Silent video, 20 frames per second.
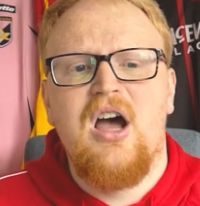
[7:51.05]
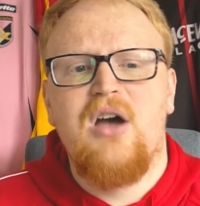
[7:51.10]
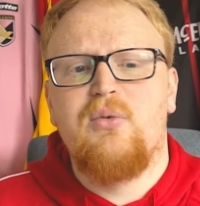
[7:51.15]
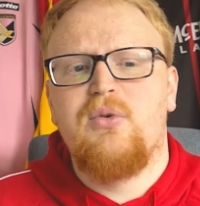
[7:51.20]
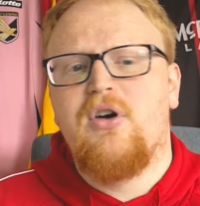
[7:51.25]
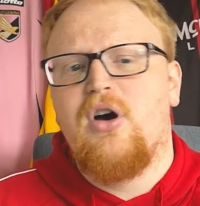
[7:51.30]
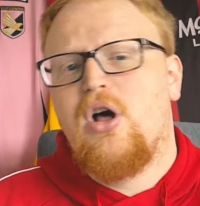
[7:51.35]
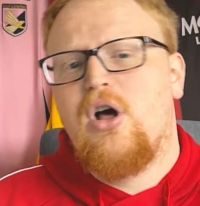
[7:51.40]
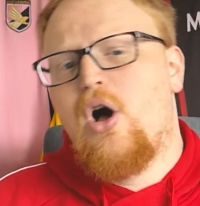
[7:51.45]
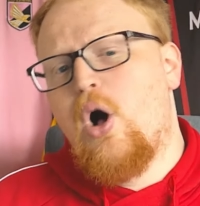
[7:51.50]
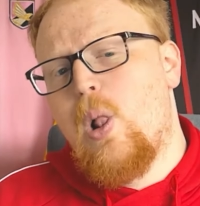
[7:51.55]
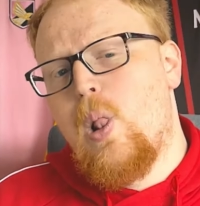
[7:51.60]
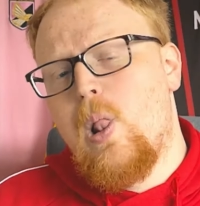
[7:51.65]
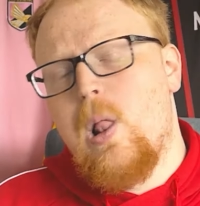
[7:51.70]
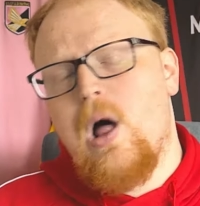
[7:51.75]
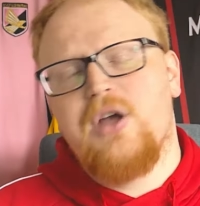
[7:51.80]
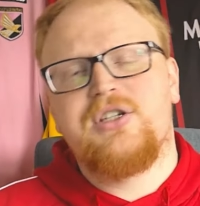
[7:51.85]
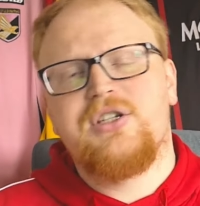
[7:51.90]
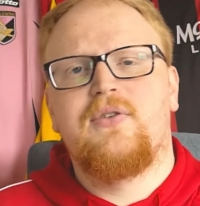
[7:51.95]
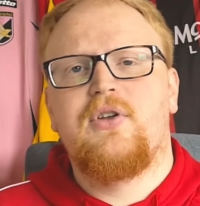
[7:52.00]
We've got
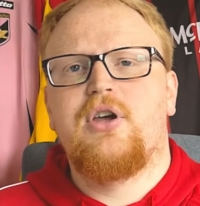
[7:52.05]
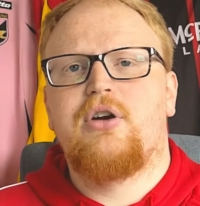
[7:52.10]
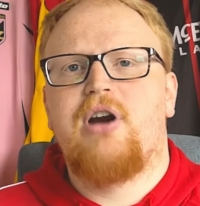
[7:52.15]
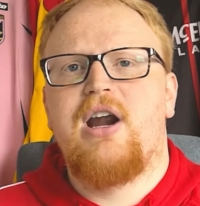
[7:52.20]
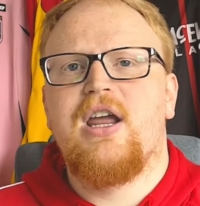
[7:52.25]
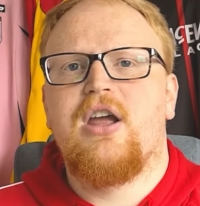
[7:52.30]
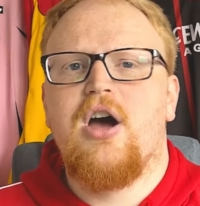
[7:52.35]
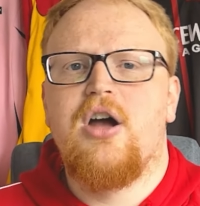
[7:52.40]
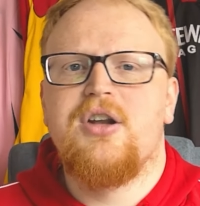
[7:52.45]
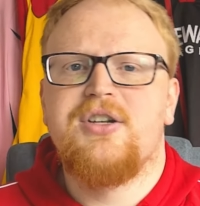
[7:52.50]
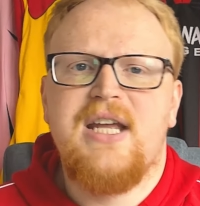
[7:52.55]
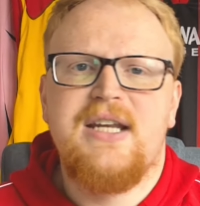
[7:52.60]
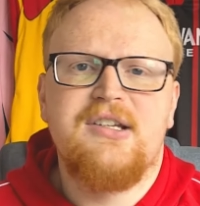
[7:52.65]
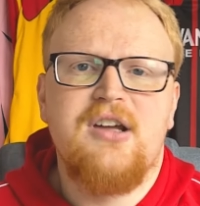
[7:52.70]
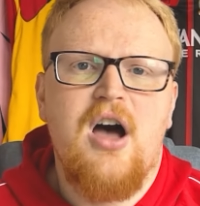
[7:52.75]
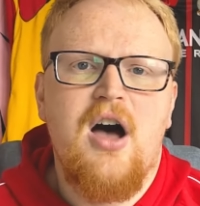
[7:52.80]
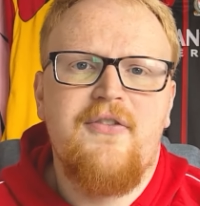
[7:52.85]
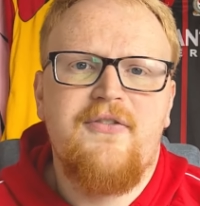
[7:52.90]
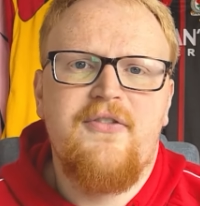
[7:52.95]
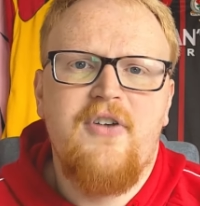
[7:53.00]
lots of other great content
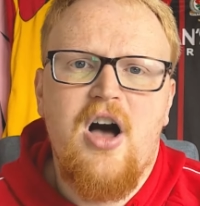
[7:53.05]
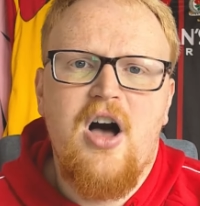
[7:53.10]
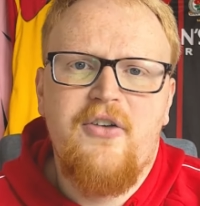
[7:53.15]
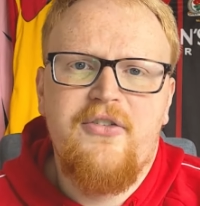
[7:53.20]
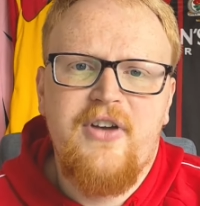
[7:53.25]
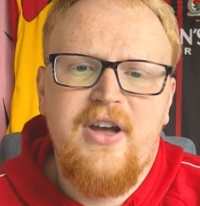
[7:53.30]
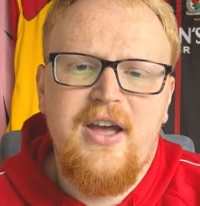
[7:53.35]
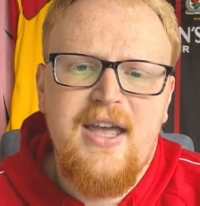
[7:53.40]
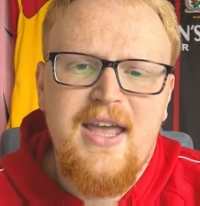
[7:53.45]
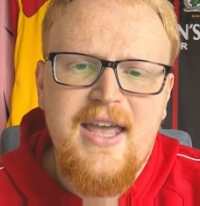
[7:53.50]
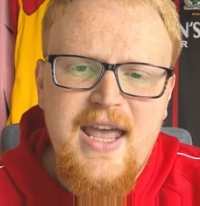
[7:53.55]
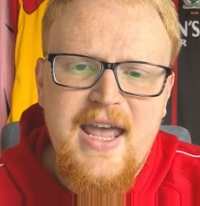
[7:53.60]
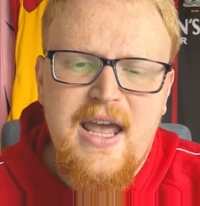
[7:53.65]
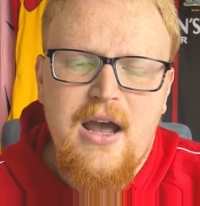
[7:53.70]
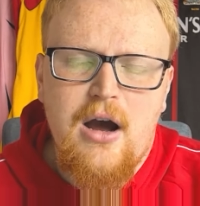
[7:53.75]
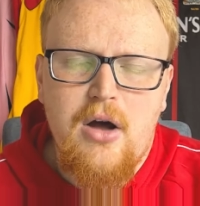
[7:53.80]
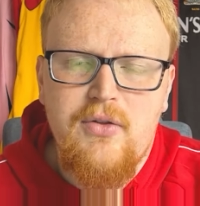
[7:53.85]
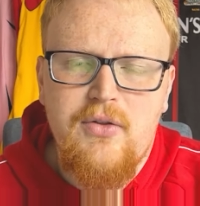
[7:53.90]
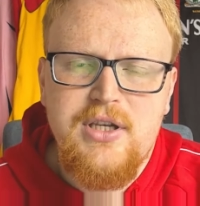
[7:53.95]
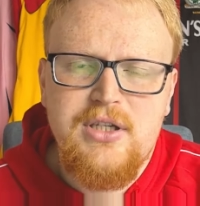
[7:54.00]
to offer here
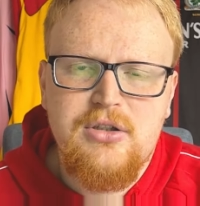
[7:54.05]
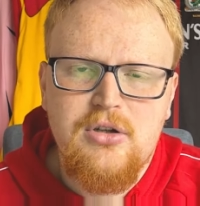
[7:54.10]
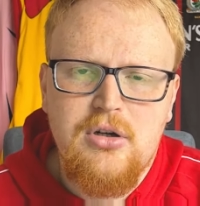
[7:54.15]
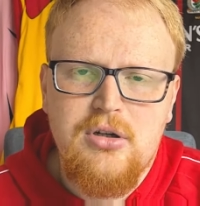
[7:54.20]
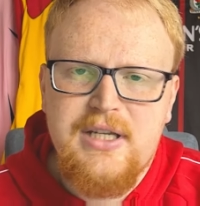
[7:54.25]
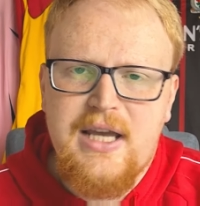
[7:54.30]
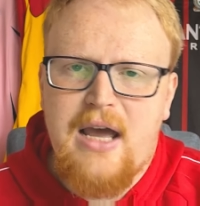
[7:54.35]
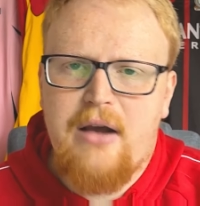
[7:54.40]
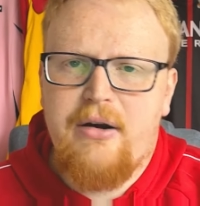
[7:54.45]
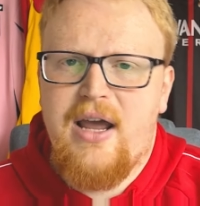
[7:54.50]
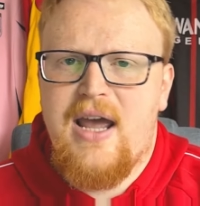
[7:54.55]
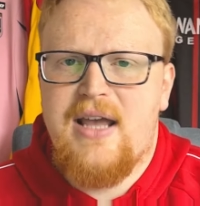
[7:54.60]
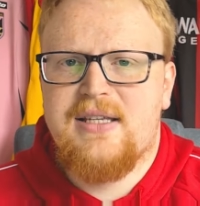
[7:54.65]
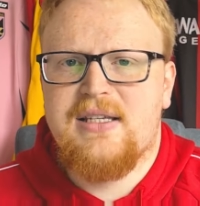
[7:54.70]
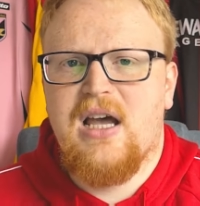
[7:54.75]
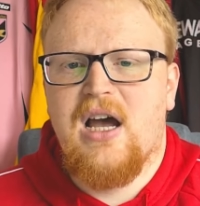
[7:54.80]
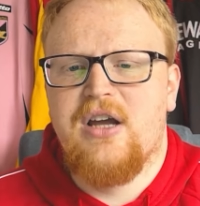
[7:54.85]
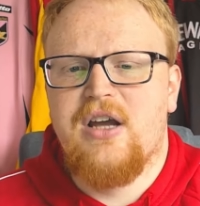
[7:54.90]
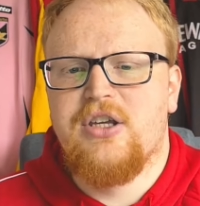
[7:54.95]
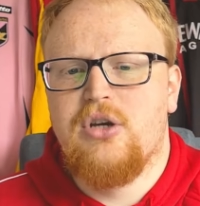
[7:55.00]
on the Sort It Out
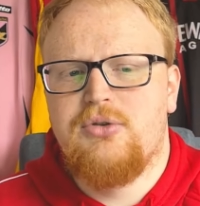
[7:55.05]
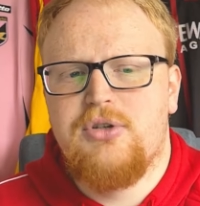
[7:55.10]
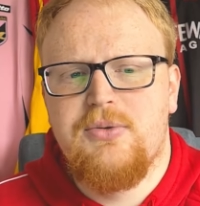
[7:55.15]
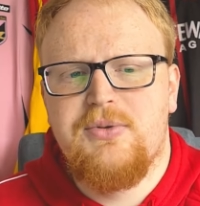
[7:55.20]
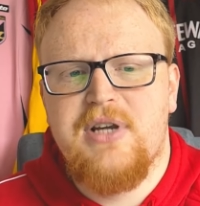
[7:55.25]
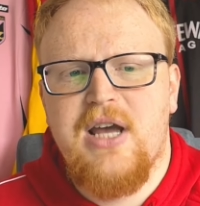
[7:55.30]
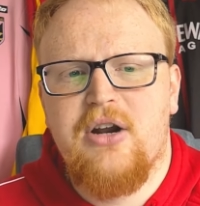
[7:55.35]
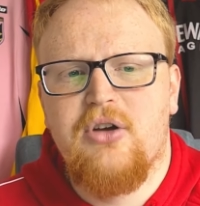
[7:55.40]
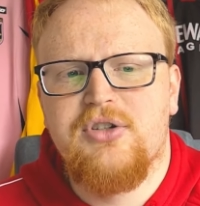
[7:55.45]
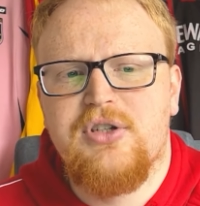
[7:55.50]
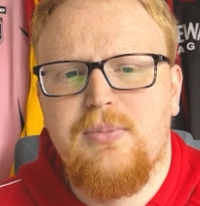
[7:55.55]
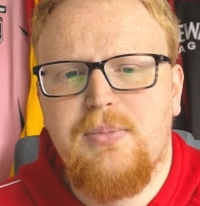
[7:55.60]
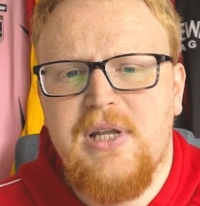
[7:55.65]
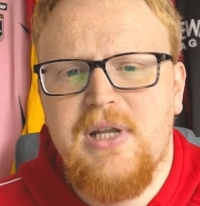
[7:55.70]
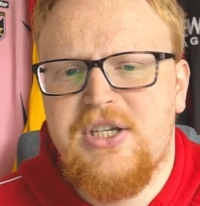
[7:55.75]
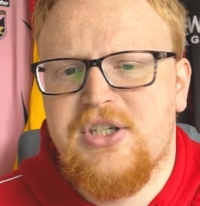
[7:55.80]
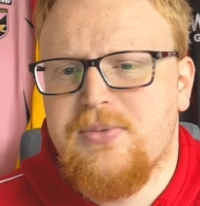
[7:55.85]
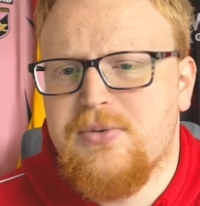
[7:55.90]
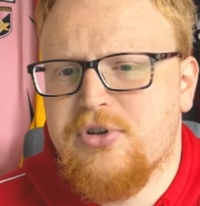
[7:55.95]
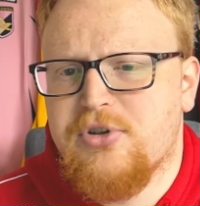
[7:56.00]
SI YouTube channel, so
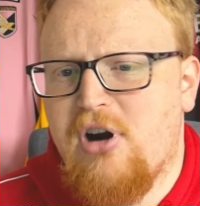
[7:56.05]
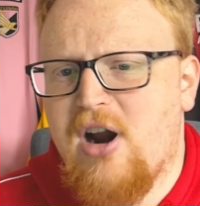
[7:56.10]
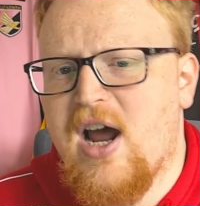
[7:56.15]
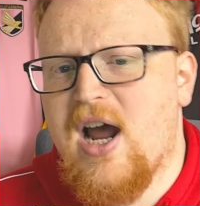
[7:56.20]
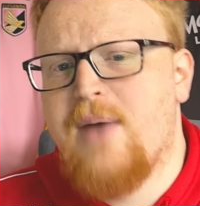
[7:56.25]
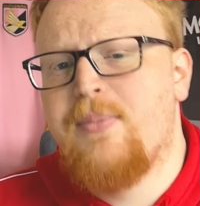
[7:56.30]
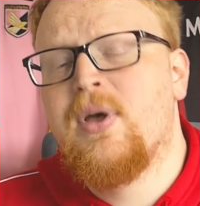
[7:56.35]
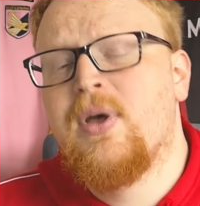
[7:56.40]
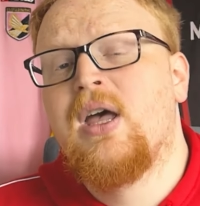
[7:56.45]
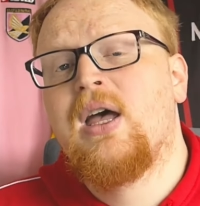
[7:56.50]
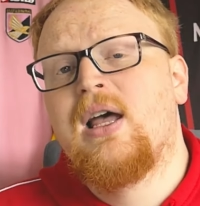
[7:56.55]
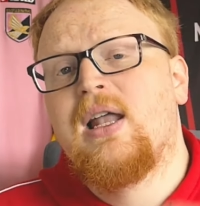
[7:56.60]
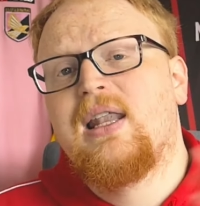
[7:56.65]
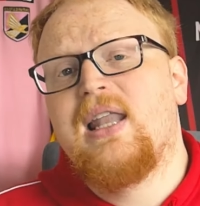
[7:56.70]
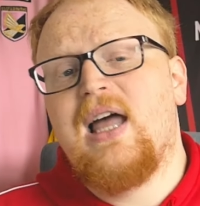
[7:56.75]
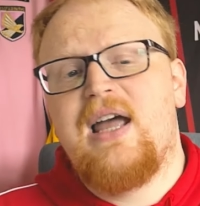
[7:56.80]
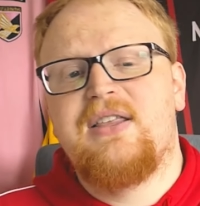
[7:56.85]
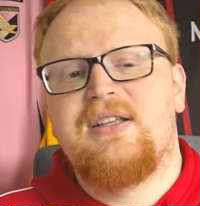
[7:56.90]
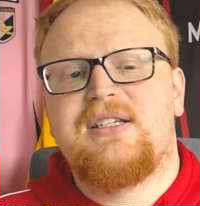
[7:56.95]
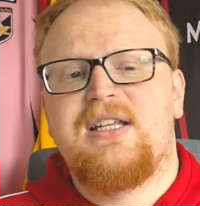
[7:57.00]
please subscribe,
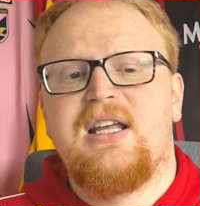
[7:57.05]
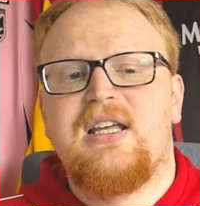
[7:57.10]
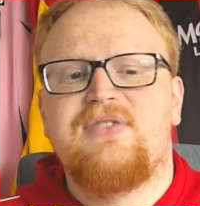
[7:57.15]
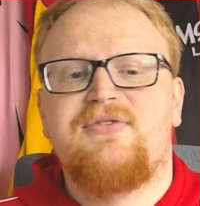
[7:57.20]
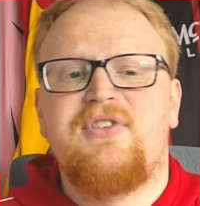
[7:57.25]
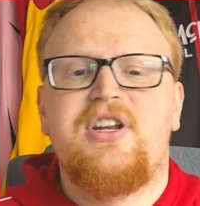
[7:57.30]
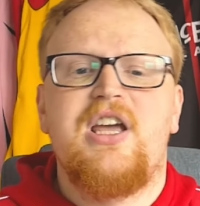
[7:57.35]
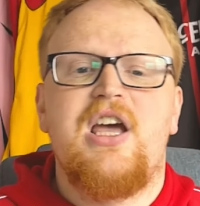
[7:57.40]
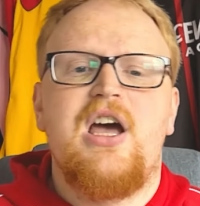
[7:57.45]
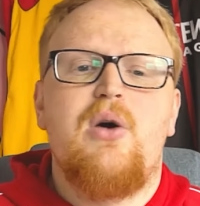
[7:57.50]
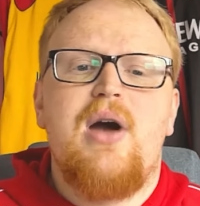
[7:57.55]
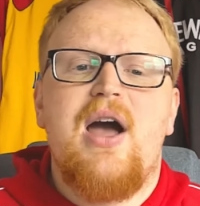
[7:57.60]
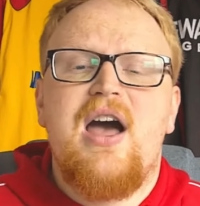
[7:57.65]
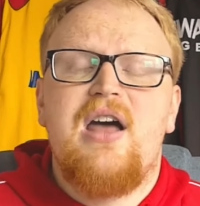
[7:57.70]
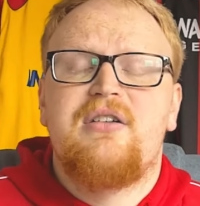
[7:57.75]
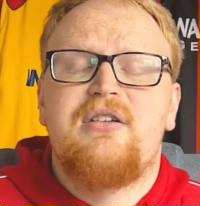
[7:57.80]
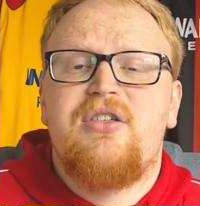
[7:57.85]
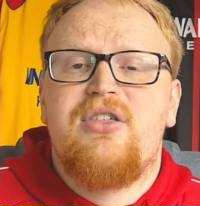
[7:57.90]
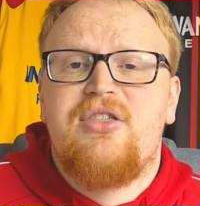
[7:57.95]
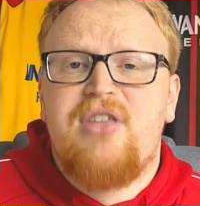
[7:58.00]
like today's video,
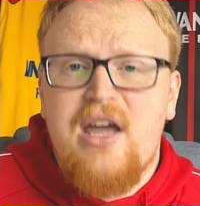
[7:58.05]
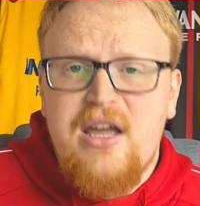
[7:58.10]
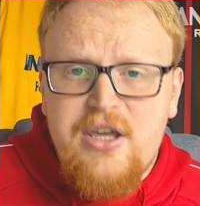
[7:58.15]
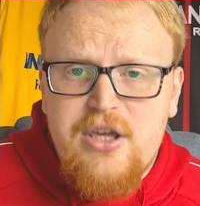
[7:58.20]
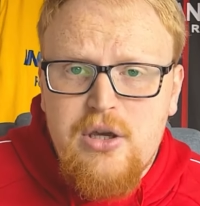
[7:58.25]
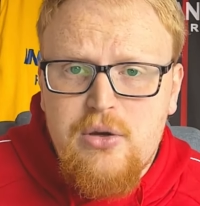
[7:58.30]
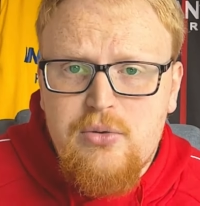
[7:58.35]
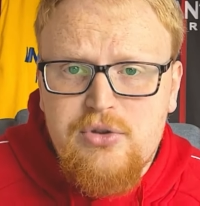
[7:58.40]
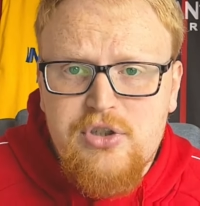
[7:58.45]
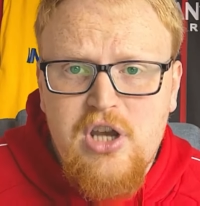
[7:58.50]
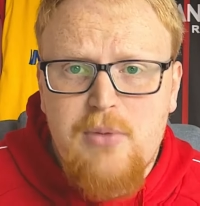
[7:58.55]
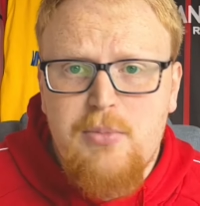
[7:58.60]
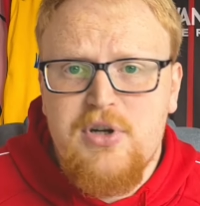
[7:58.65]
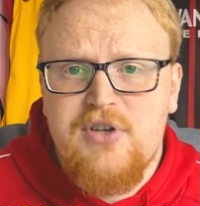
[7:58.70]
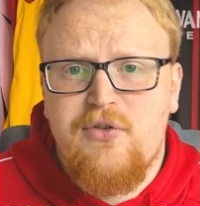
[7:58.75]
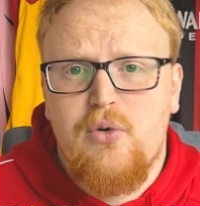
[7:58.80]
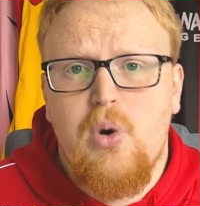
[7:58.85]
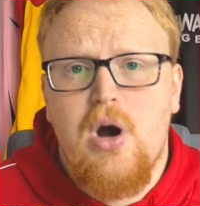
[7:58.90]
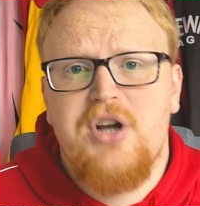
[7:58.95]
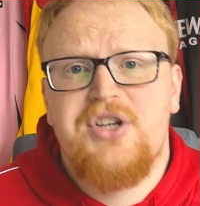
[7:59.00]
and thank you so much
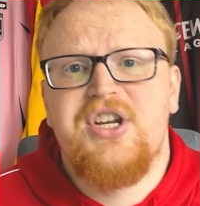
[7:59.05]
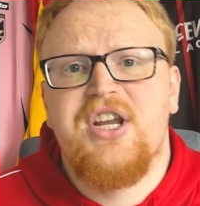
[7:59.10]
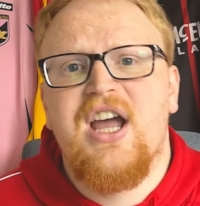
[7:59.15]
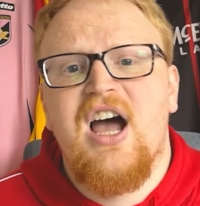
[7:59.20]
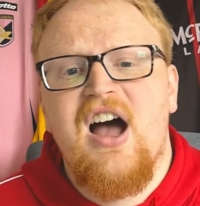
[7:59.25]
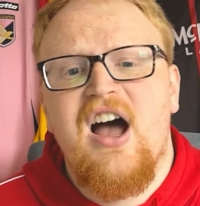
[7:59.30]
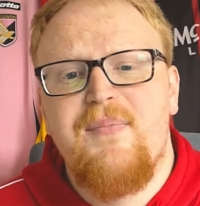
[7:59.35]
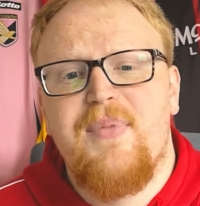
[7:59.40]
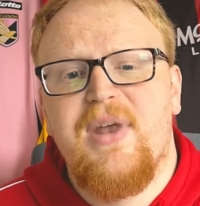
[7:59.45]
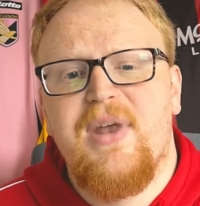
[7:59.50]
for watching. I've been